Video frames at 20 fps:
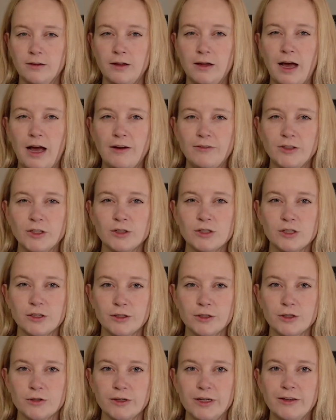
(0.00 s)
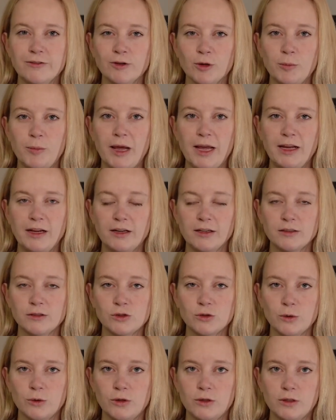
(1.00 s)
After surgery, for pain
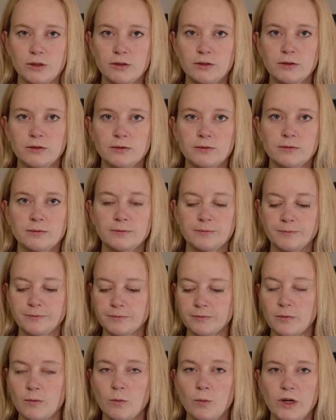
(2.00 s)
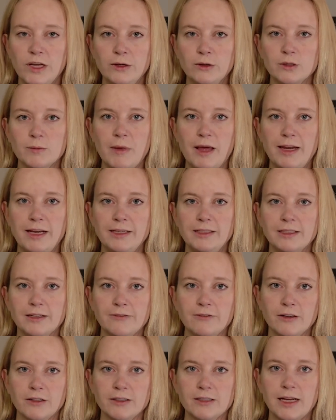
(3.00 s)
control, we use many
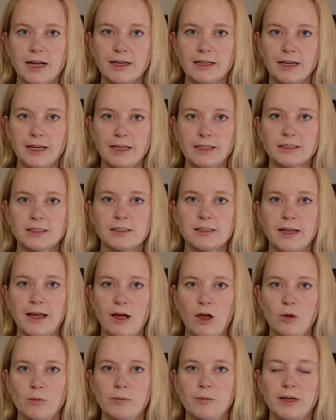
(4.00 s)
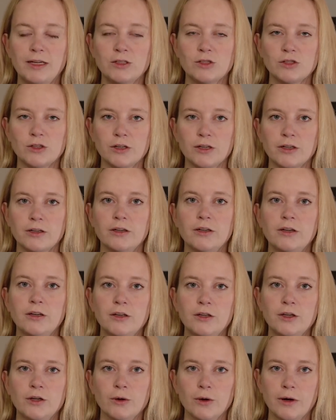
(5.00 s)
different techniques to help make sure
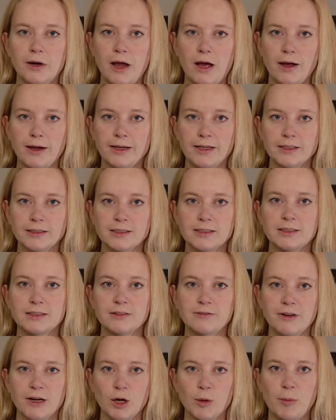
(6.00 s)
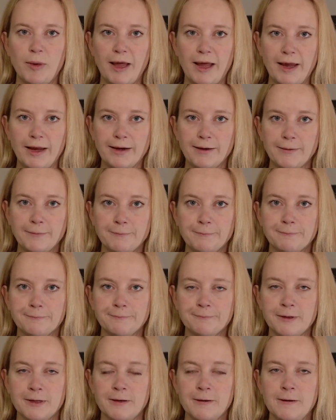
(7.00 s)
you're not in severe pain.
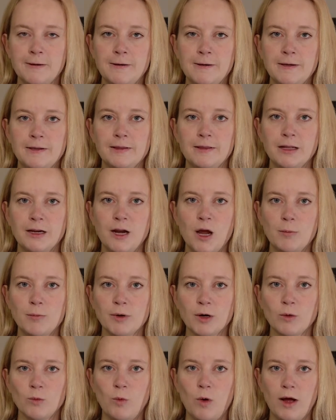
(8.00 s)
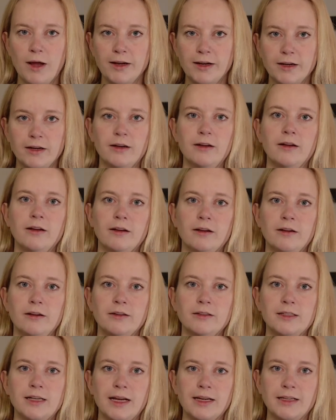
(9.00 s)
The number one
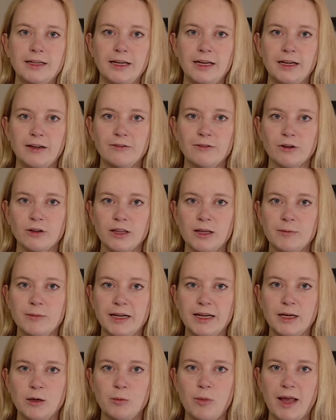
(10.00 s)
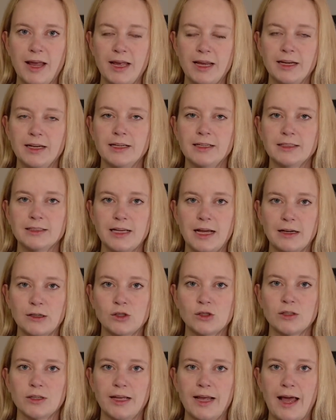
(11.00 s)
technique for limiting pain is
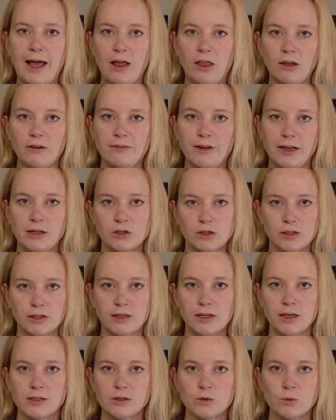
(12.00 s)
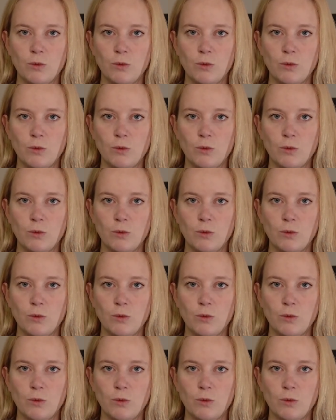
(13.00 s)
actually elevation as